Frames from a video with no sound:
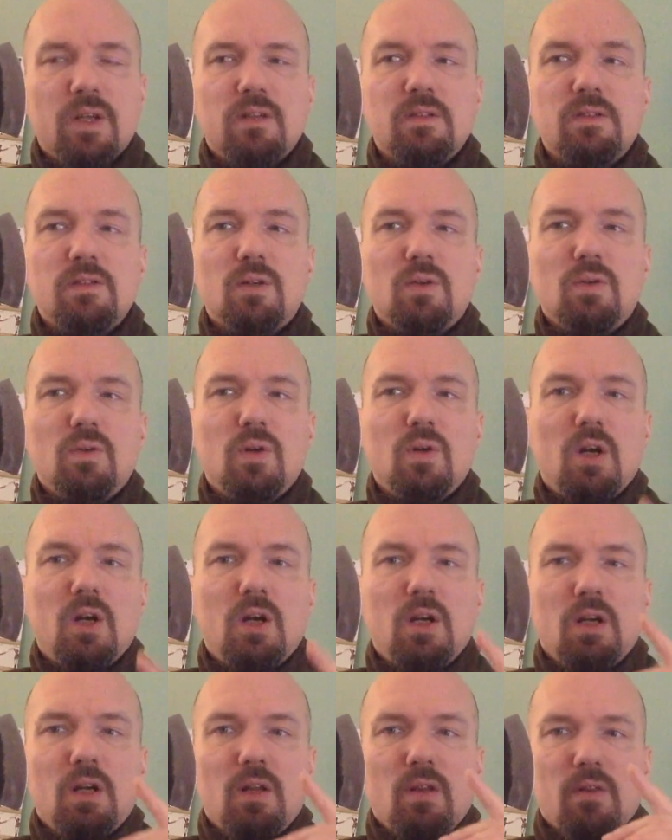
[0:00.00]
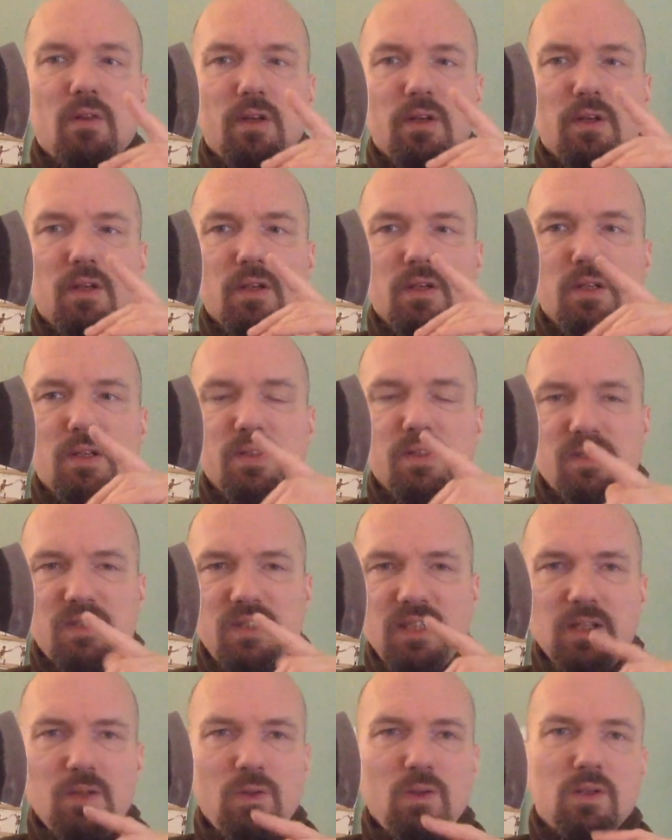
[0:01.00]
So a
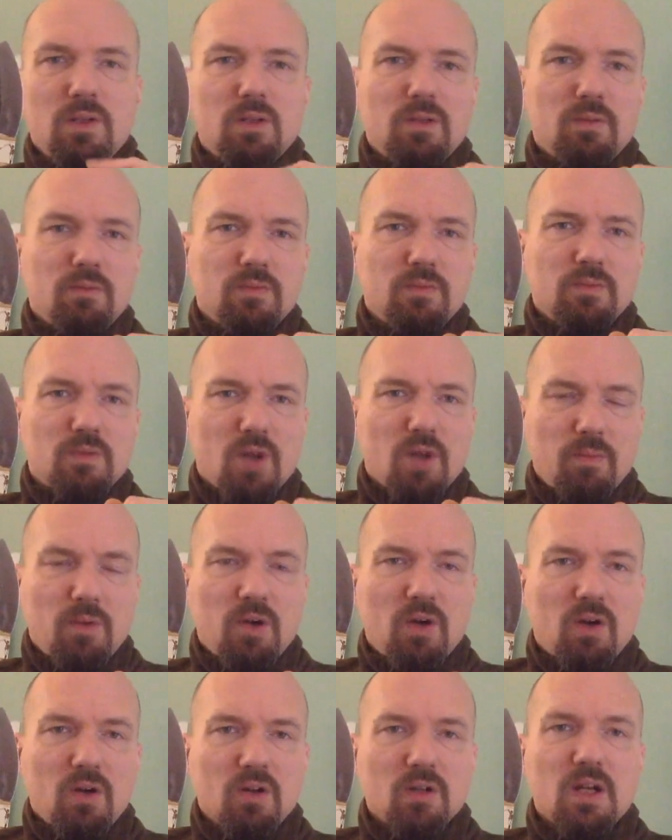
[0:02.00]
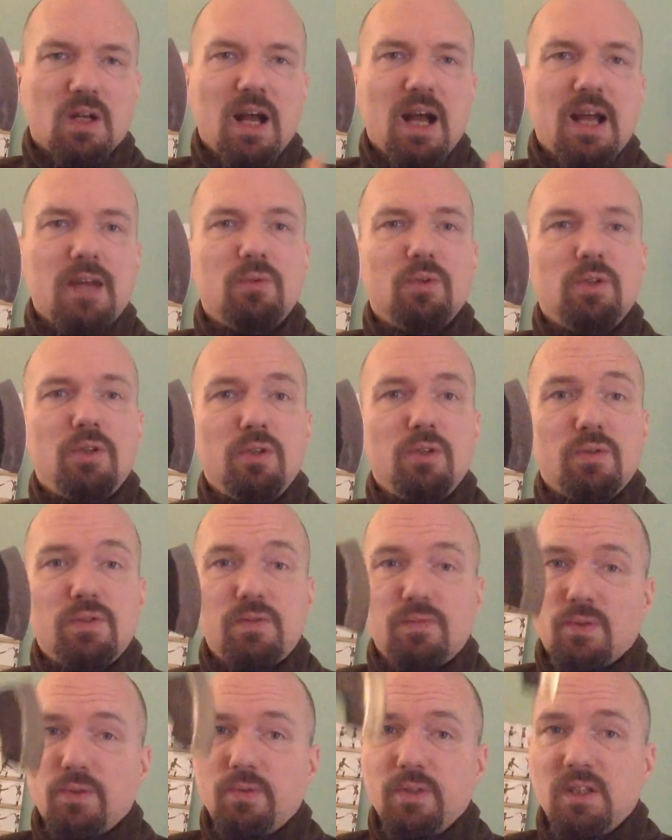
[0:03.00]
steel Tomahawk I would use
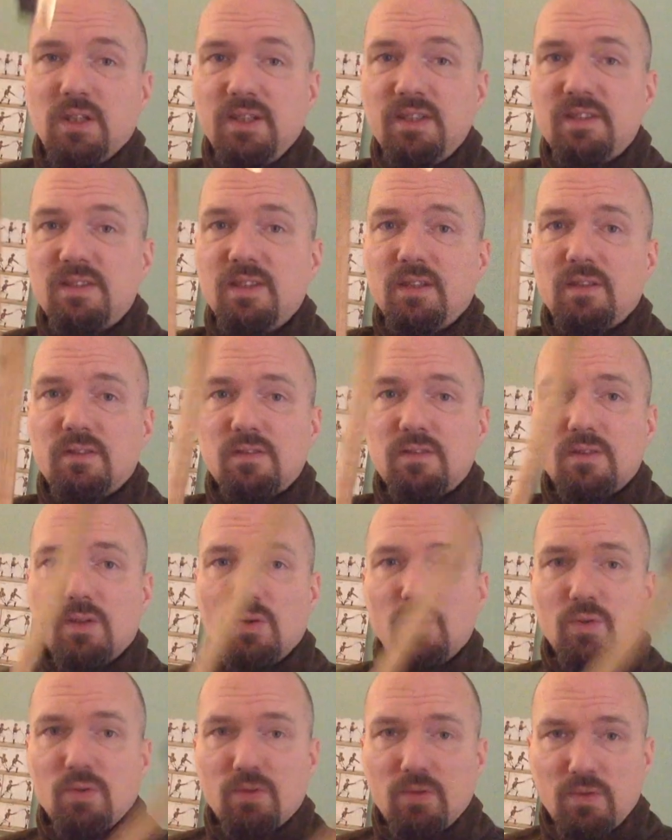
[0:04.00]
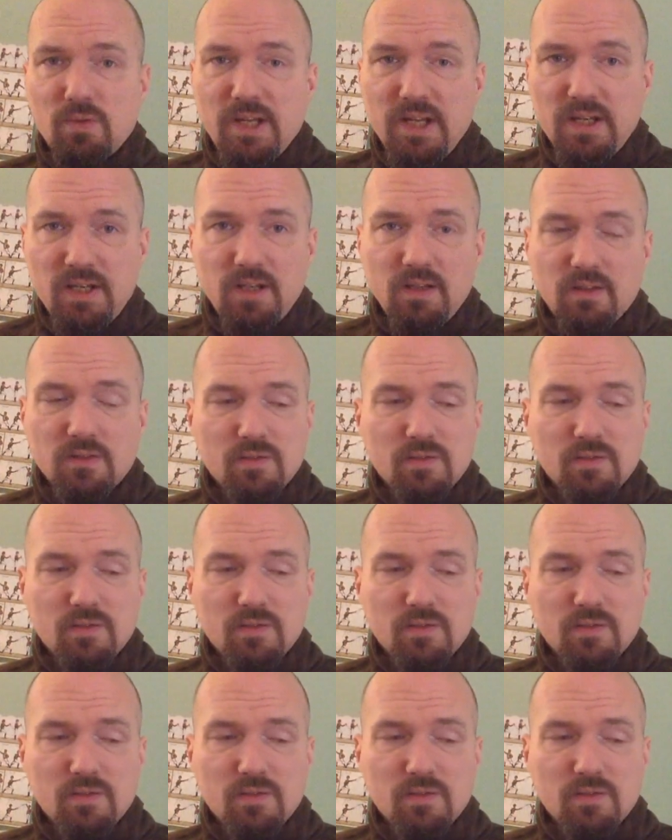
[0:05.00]
for realistic solo training.